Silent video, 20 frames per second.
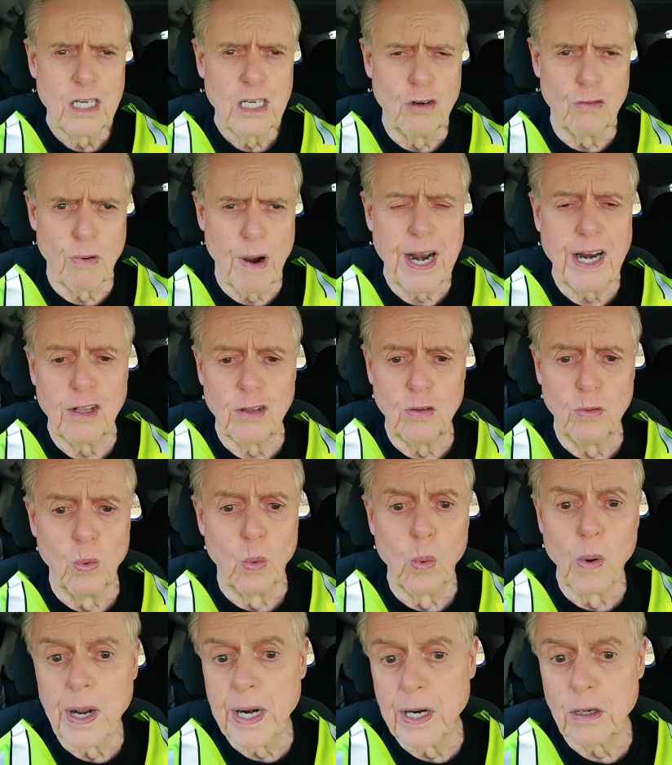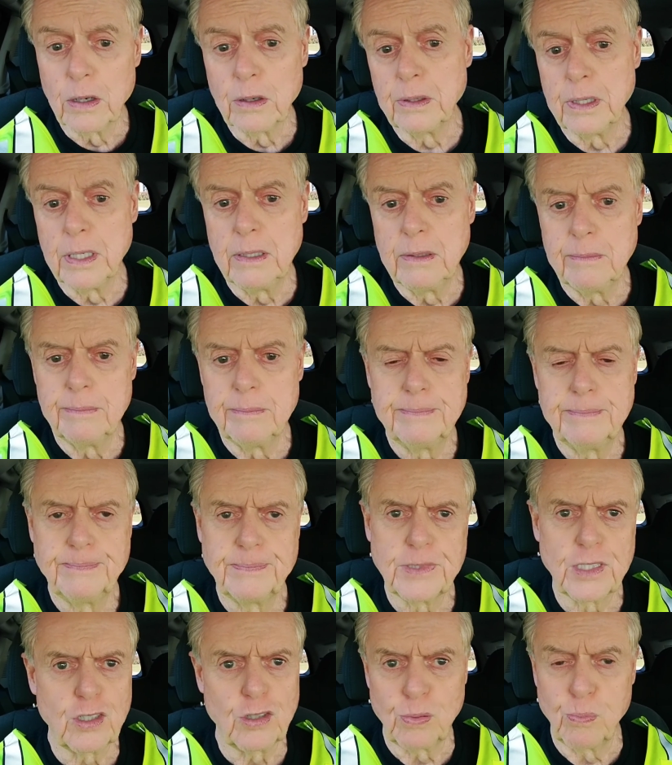greatest winner in
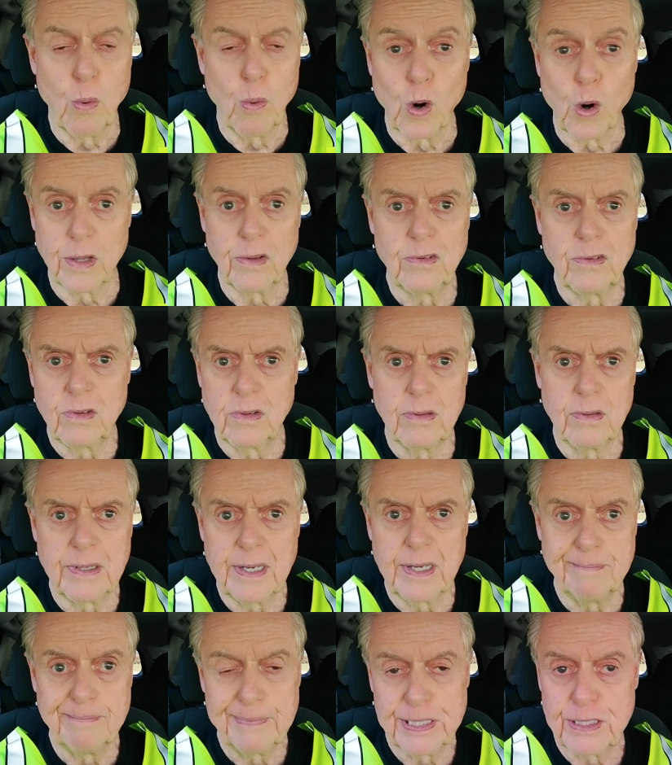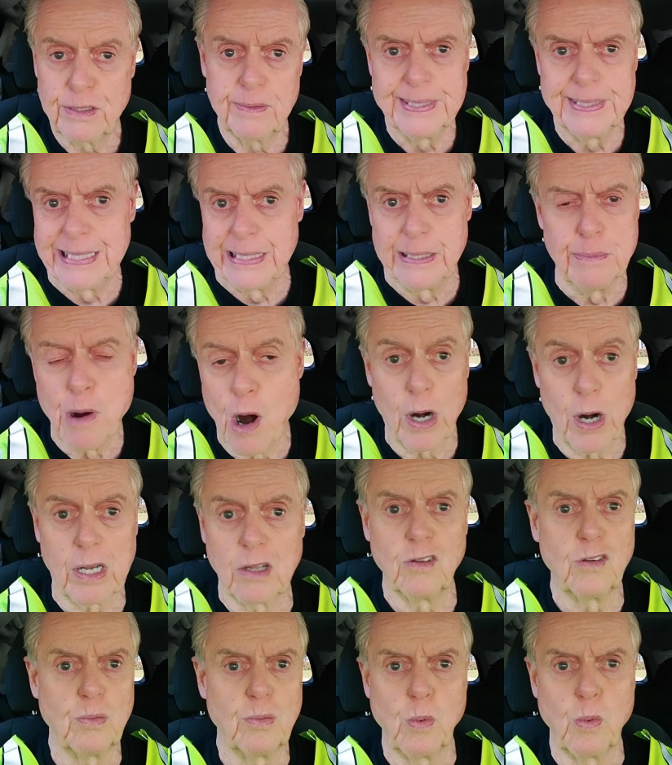sports, in
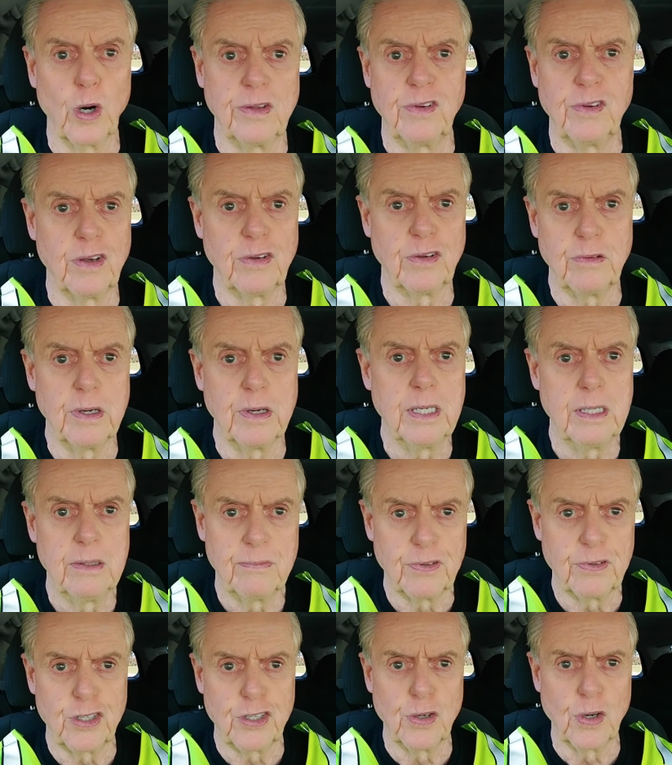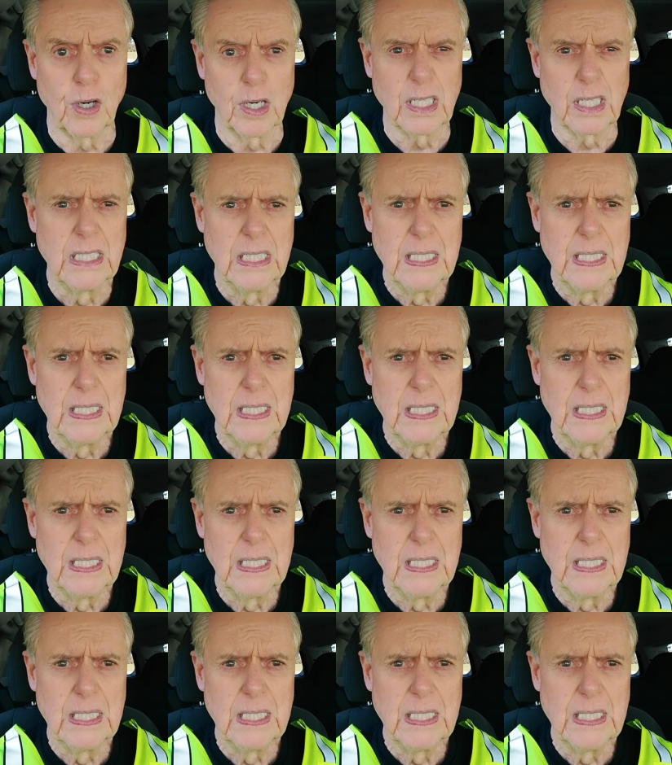American sports history, for sure.